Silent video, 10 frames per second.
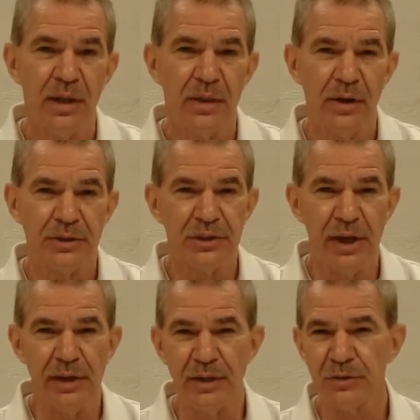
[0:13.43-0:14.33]
They'll
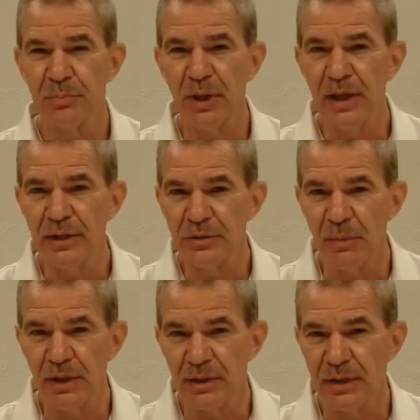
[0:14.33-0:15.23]
say
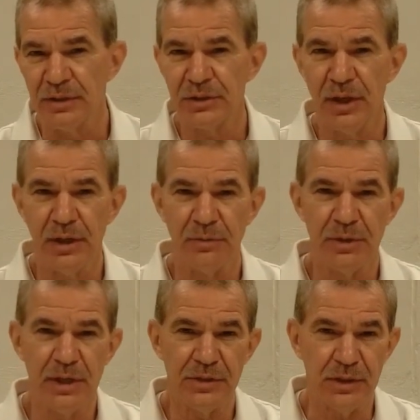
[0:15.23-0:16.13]
displacement instead of
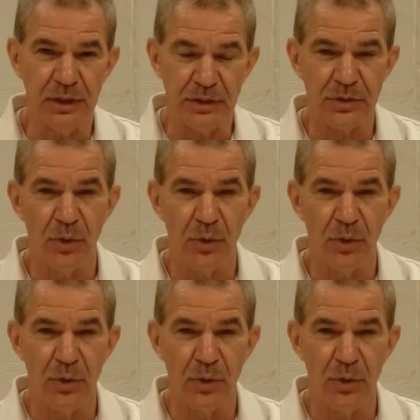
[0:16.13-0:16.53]
distance